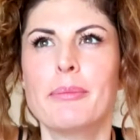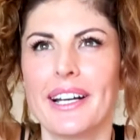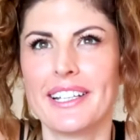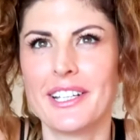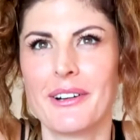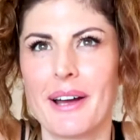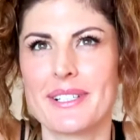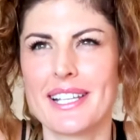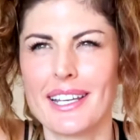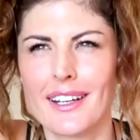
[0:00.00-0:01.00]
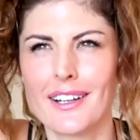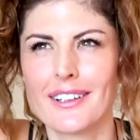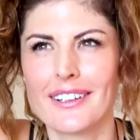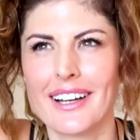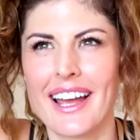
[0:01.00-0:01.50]
But, you know, I was
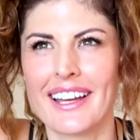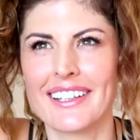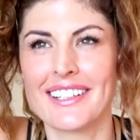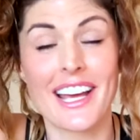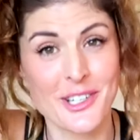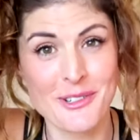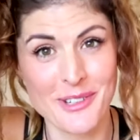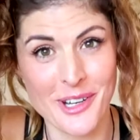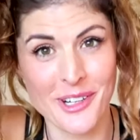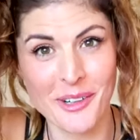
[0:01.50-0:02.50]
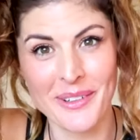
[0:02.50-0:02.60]
here, and as you know,